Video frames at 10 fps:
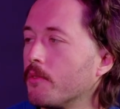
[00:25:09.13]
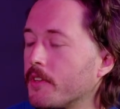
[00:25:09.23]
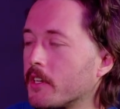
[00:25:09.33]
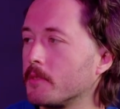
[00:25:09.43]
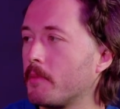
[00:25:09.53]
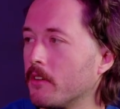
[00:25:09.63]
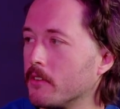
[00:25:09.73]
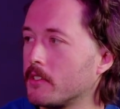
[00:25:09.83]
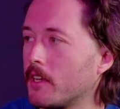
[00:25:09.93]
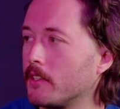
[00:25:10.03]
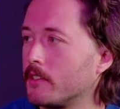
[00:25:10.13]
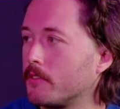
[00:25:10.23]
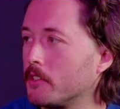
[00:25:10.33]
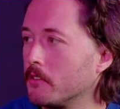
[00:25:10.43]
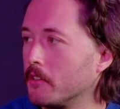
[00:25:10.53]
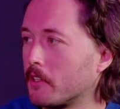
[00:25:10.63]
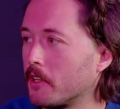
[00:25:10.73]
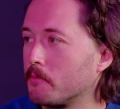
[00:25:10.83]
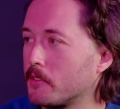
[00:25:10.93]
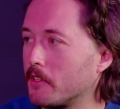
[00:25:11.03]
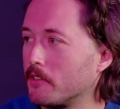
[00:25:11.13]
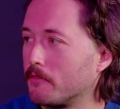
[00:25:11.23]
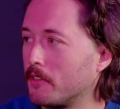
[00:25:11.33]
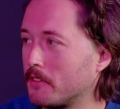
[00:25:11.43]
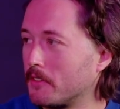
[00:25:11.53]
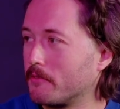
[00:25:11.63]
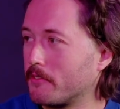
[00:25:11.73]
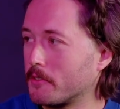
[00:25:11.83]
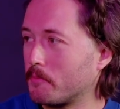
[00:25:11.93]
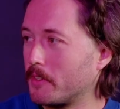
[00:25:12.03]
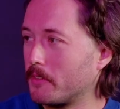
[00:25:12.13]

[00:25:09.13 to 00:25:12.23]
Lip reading: thing is built on sand if you do it in a club set and you've not done the first bit.